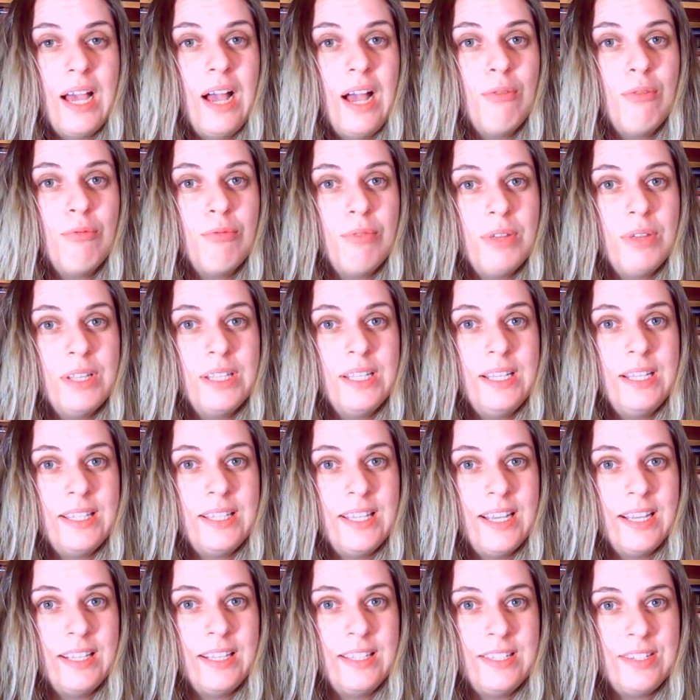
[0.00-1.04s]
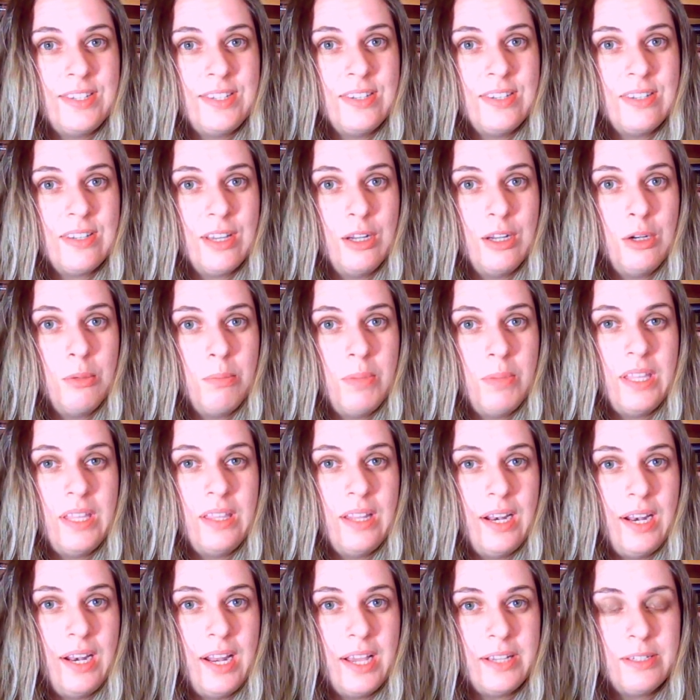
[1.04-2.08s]
I really think this is going to be
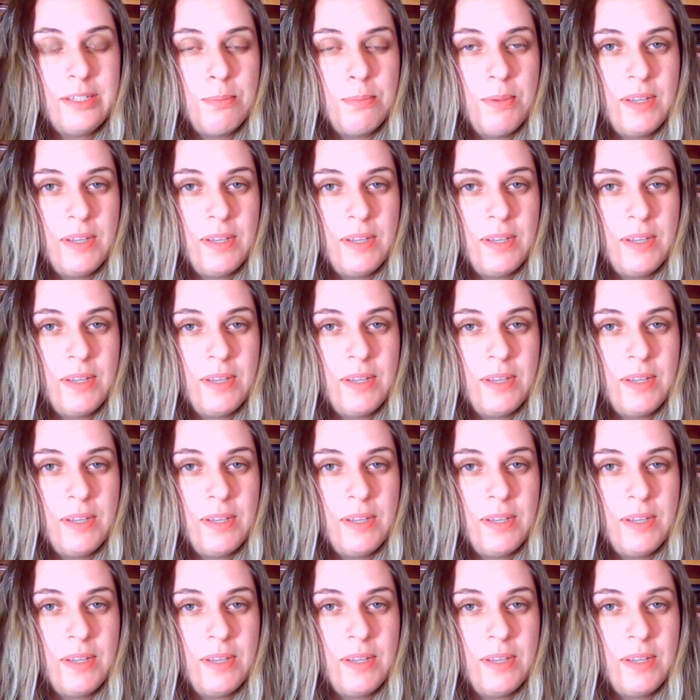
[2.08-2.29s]
the next